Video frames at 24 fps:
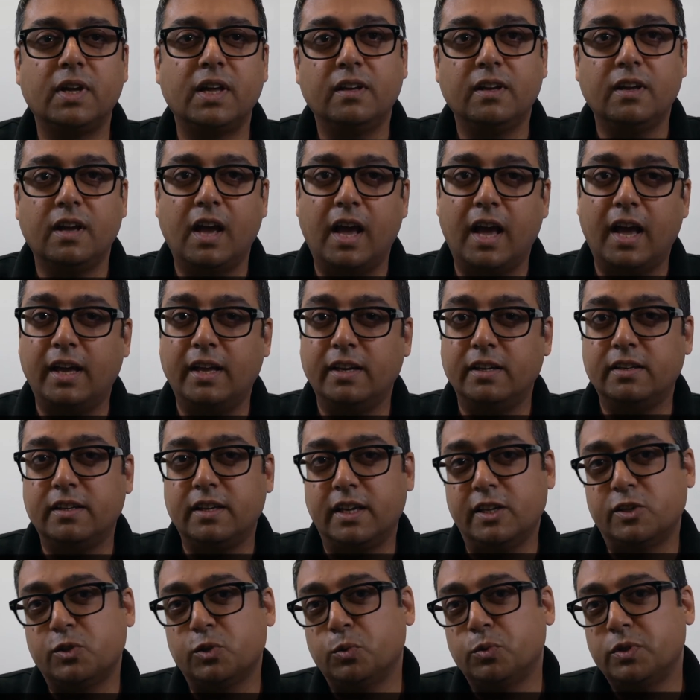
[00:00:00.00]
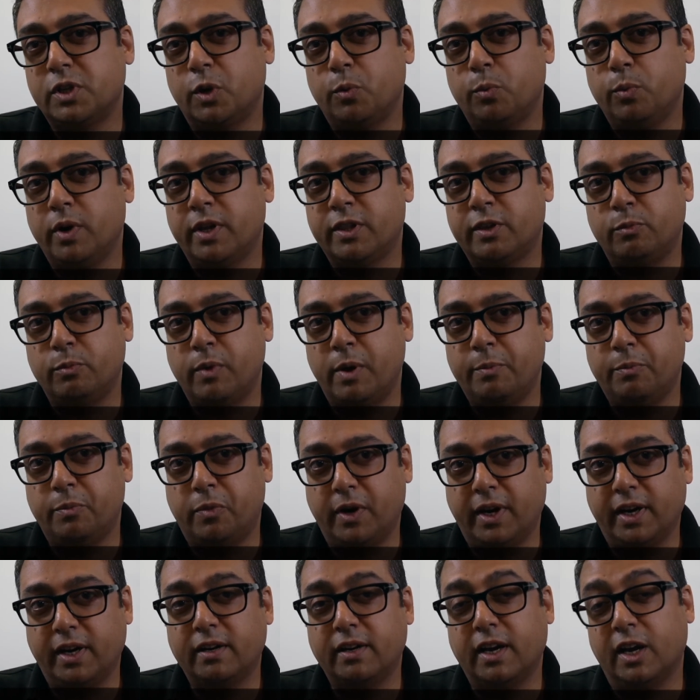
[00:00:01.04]
And it's also worth
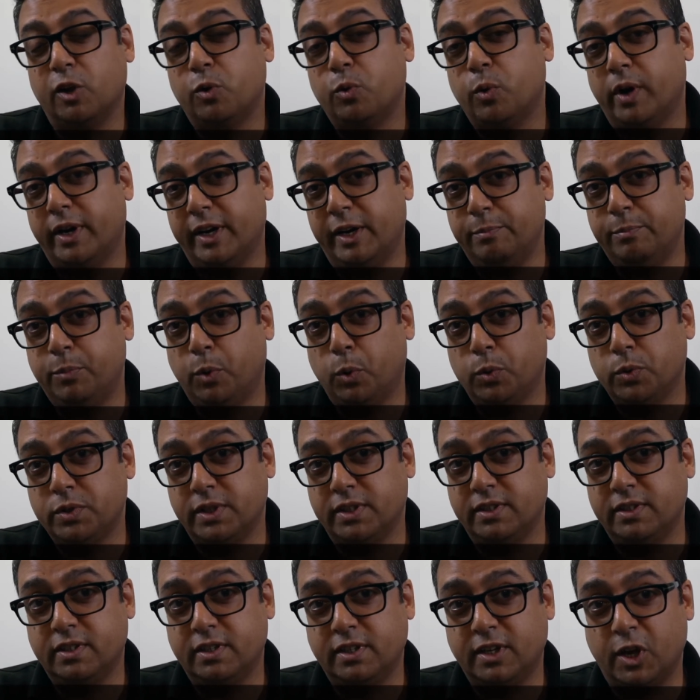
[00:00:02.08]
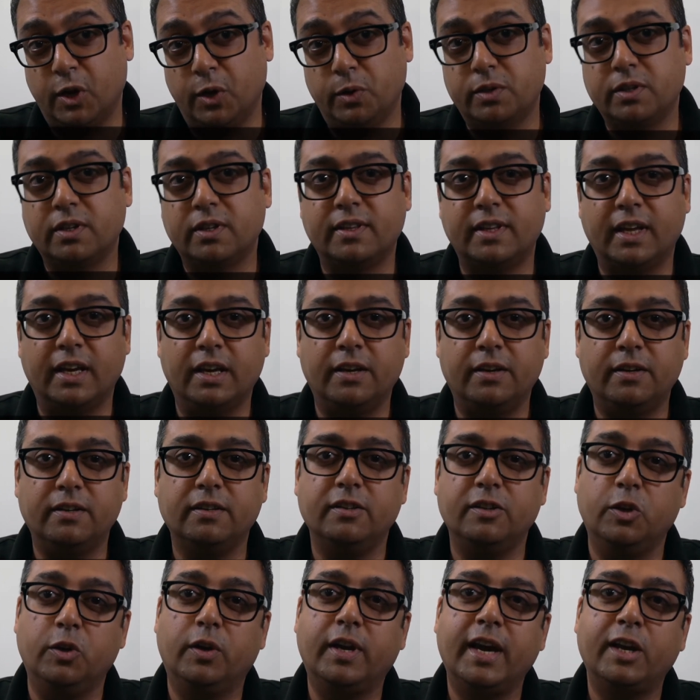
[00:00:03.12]
remembering and quite important to note that
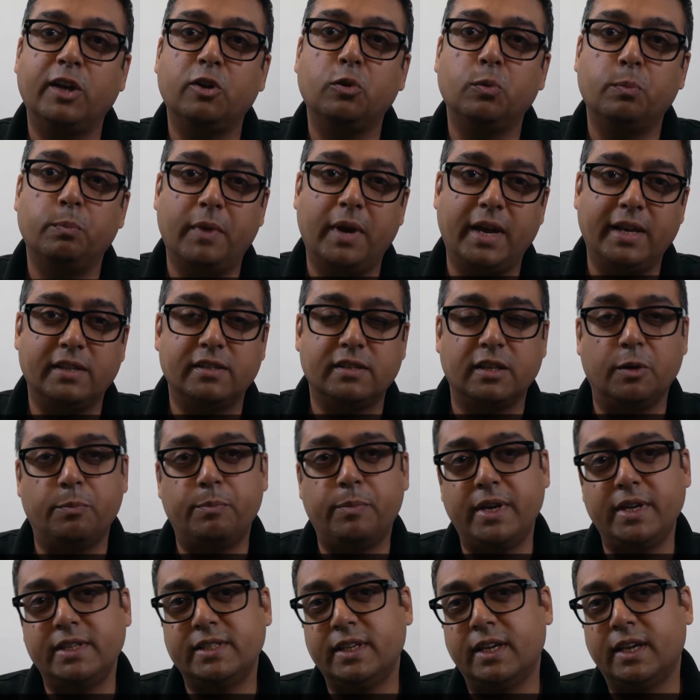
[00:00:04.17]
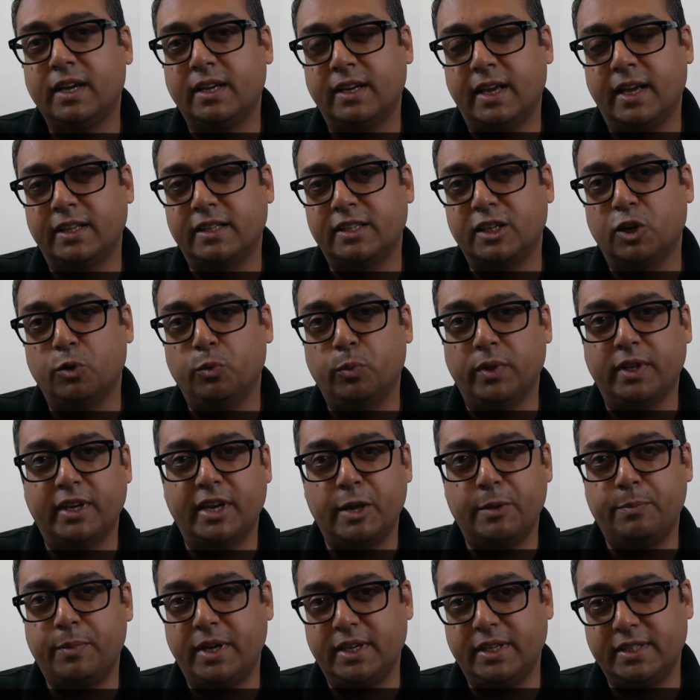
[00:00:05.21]
you cannot mate a PC connector with an
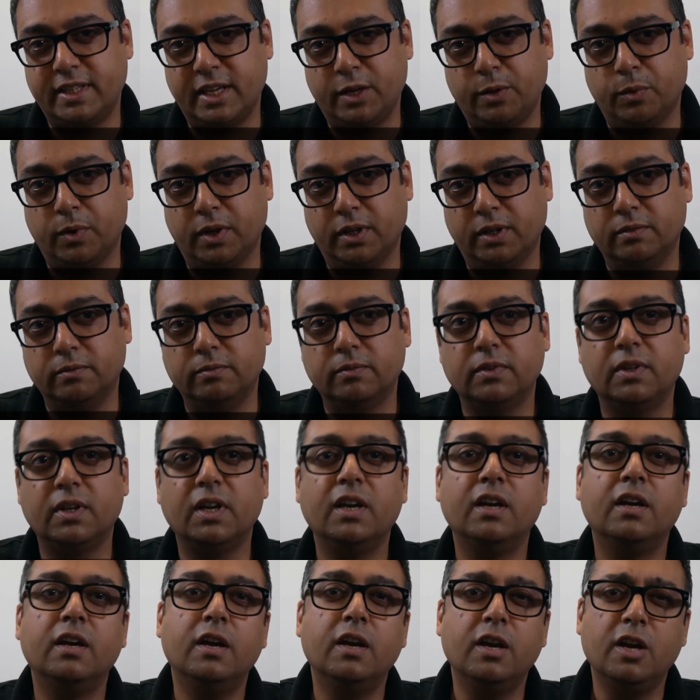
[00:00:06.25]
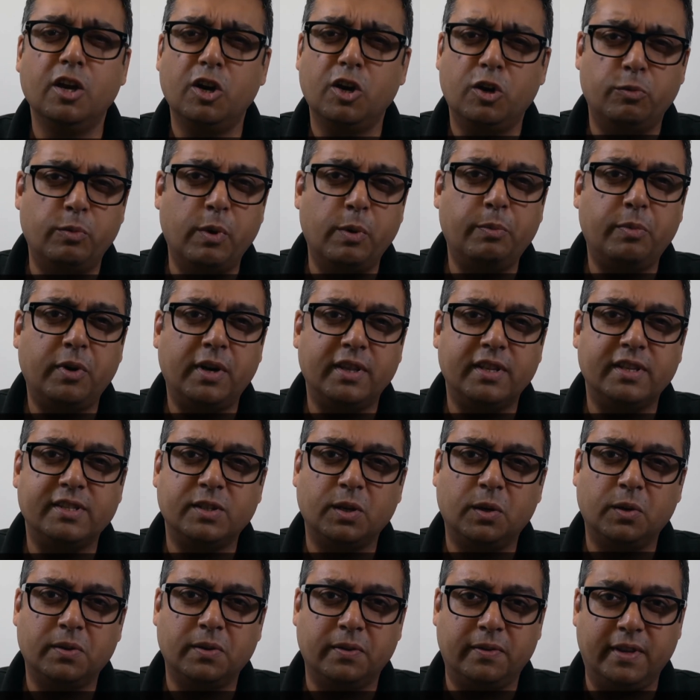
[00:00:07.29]
APC one. Remember at the
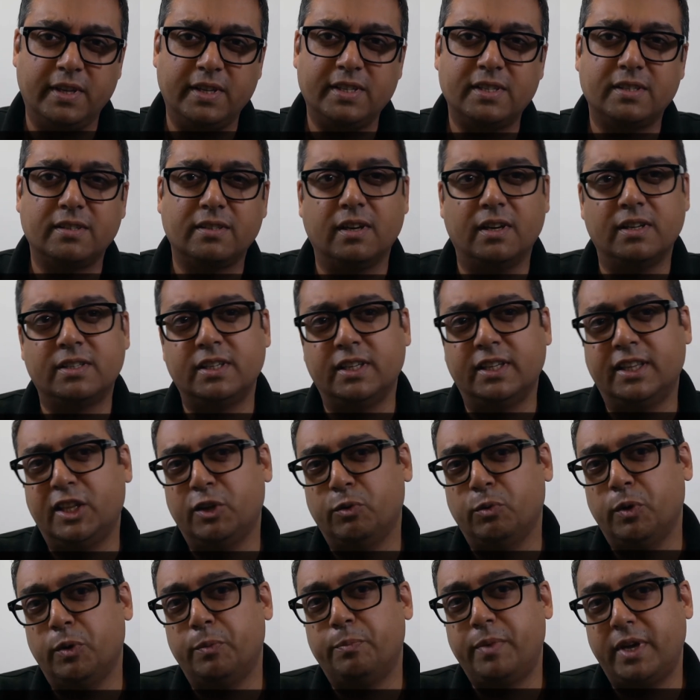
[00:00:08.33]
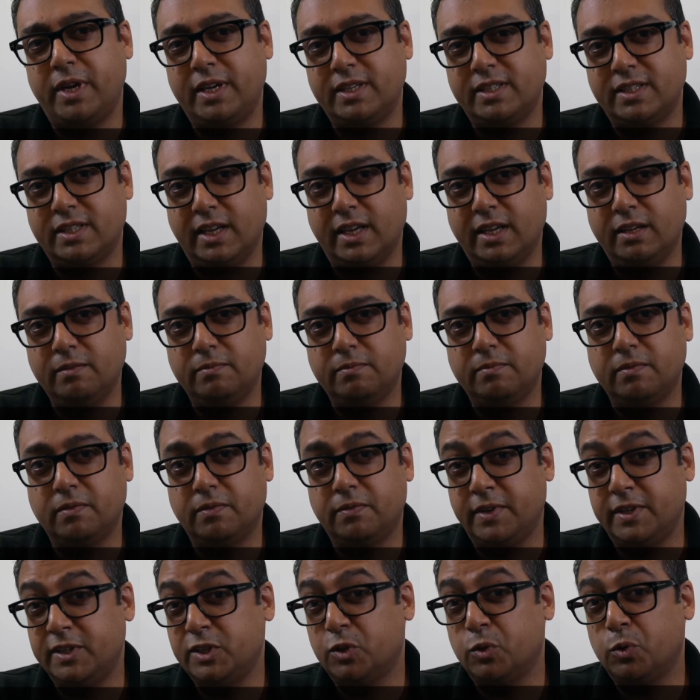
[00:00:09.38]
start of this I said there were PC,
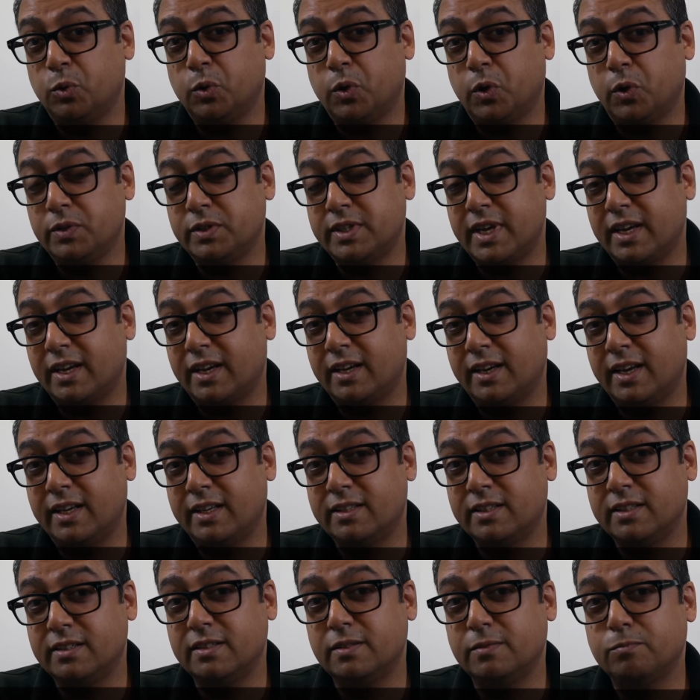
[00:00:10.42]
physical contact connectors?